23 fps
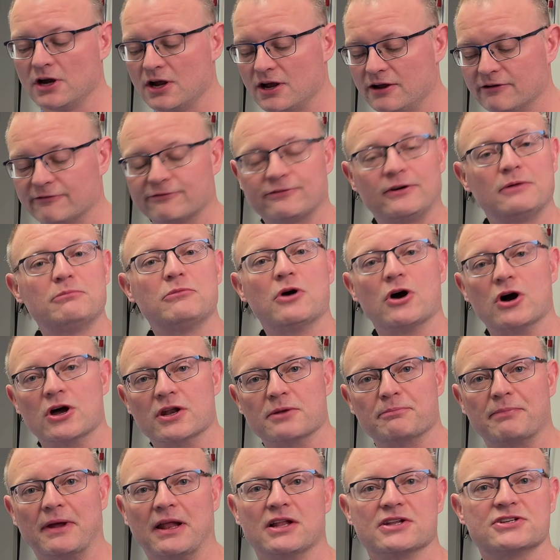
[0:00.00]
from
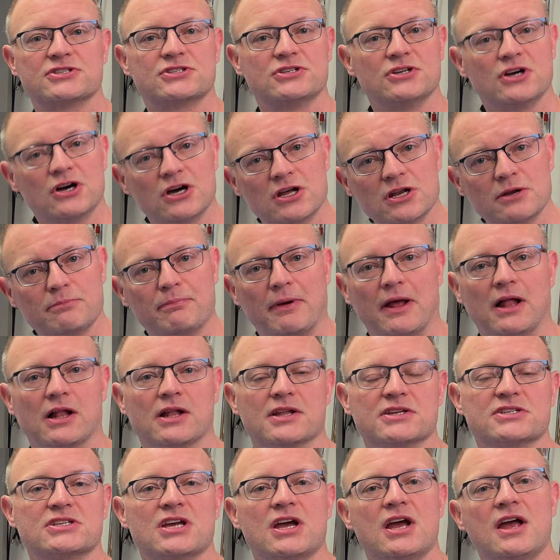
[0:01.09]
unbalanced to
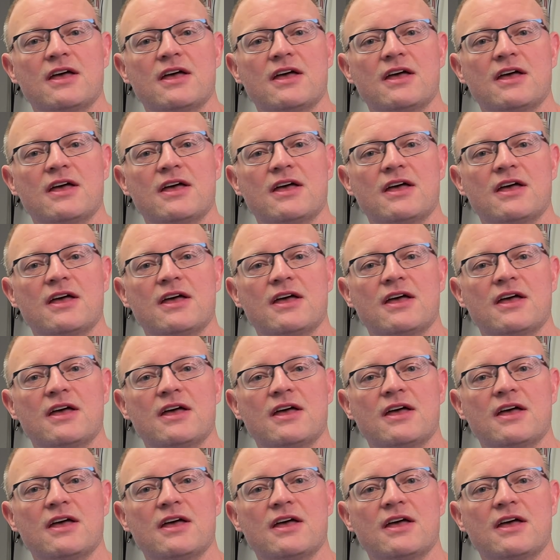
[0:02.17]
unbalanced.